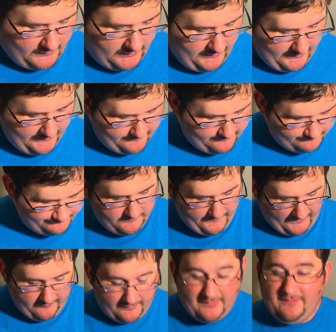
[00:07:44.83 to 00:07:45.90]

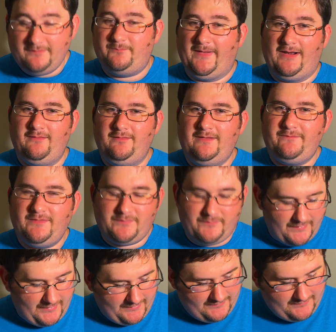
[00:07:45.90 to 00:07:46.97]
battery life is
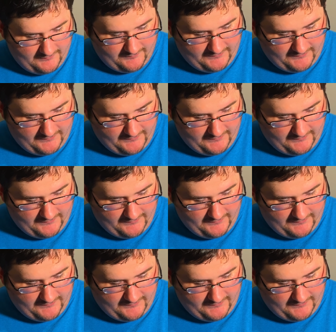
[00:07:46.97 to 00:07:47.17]
fine.